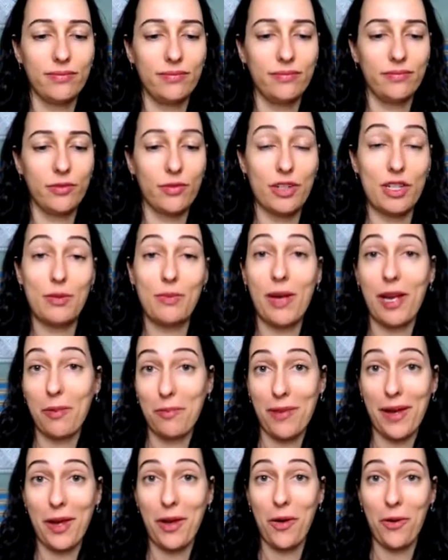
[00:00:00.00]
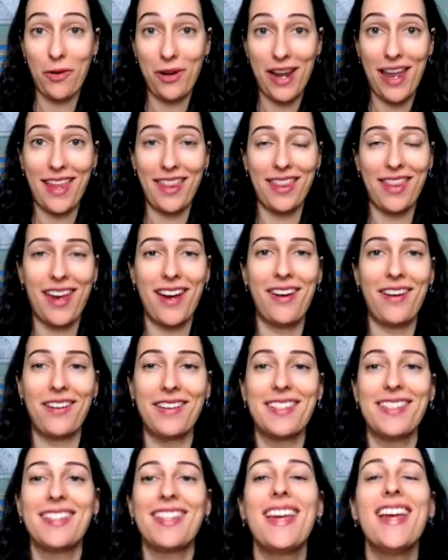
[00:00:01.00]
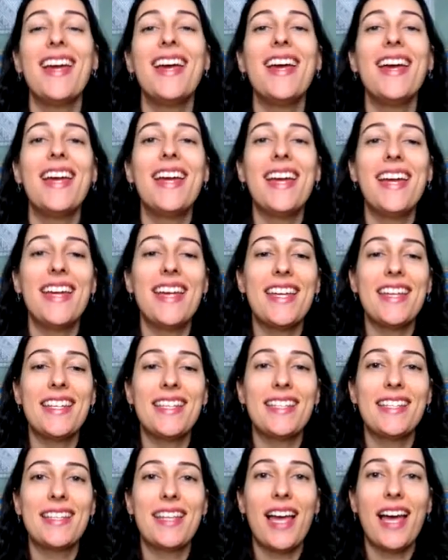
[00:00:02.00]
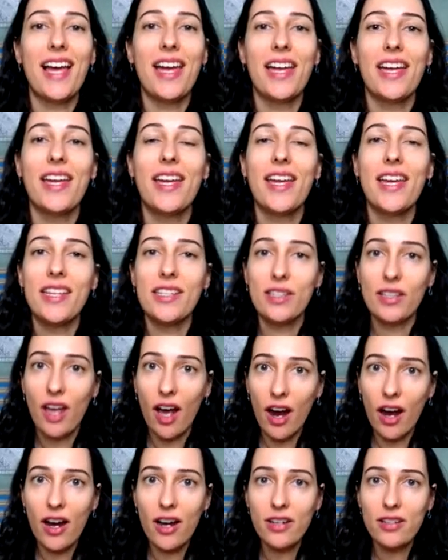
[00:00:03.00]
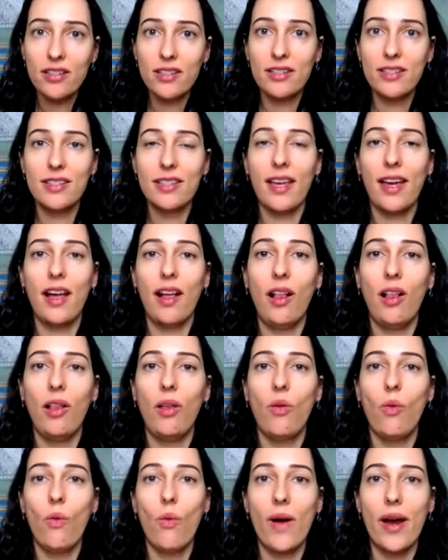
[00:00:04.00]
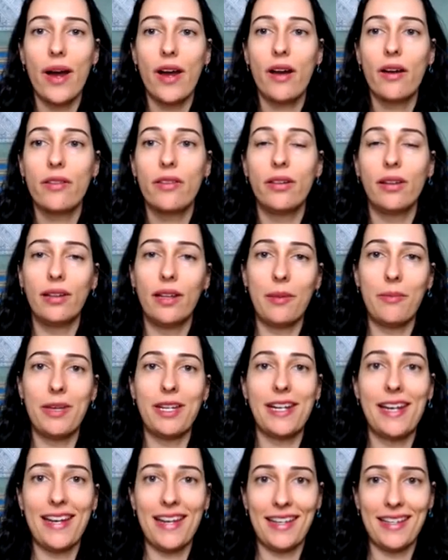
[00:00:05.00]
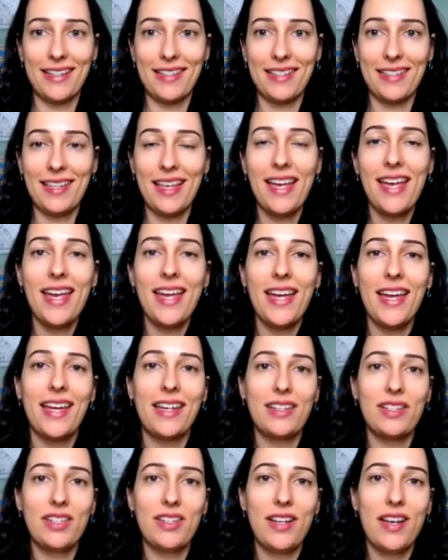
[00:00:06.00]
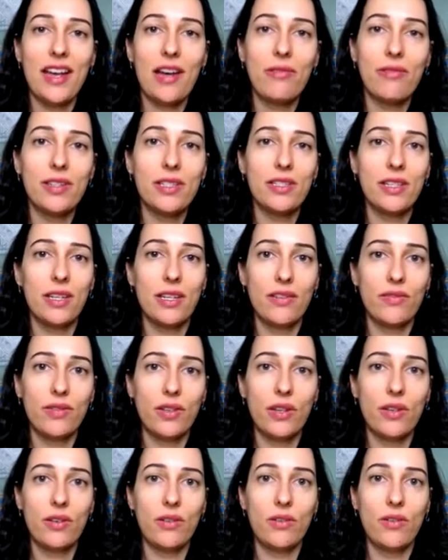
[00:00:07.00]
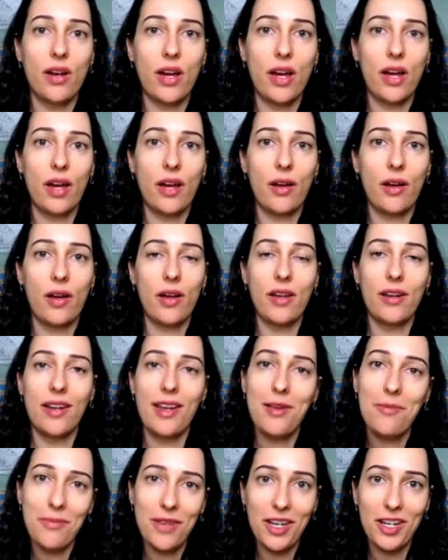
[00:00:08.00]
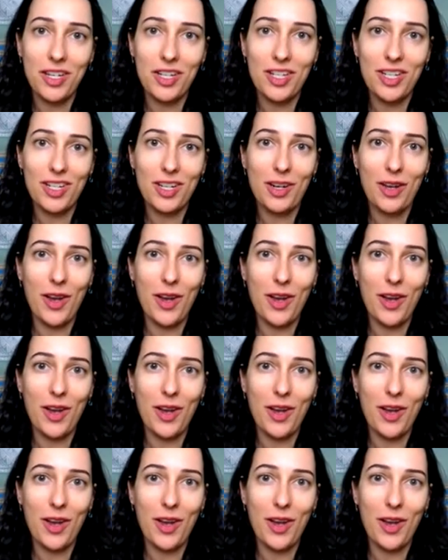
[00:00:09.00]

respect my own and theirs, is that it's hard to tell where the limit is. And today I want to give you an image